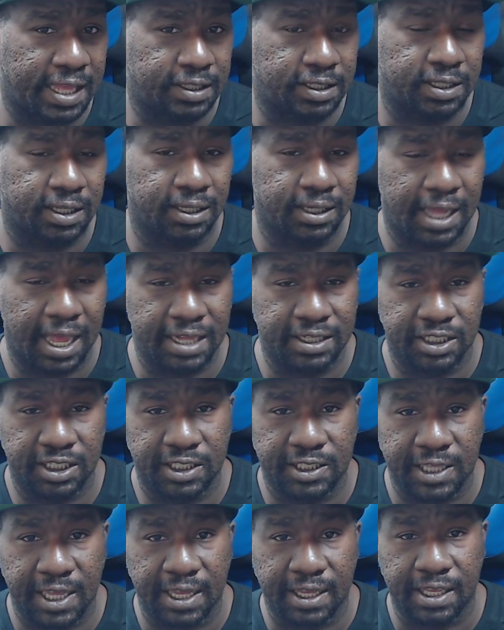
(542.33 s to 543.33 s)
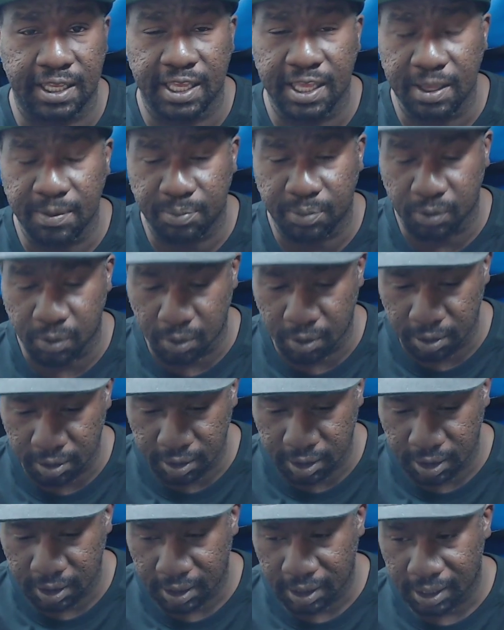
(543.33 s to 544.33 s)
the Logitech keyboard
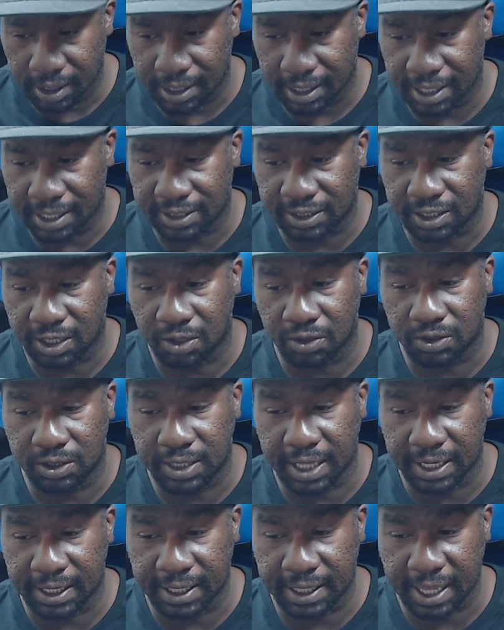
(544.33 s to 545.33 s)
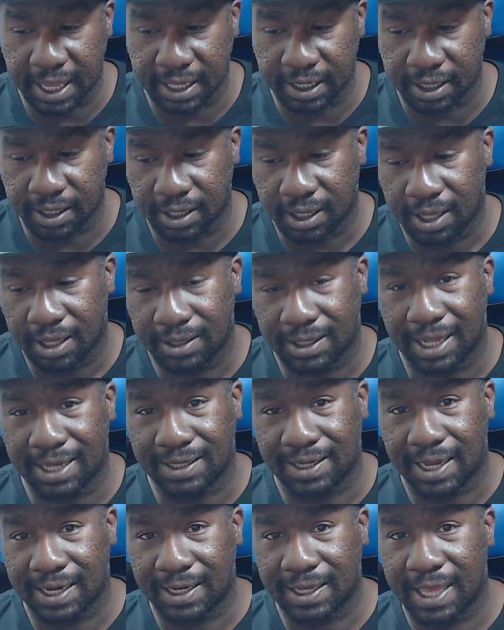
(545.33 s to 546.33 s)
is that
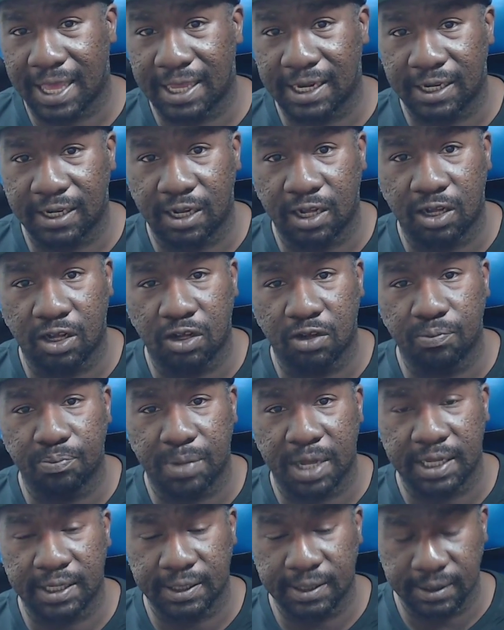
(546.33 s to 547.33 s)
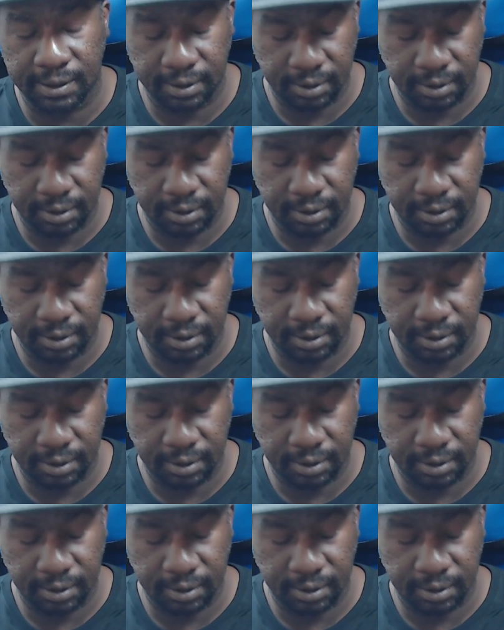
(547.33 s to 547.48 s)
dedicated home button,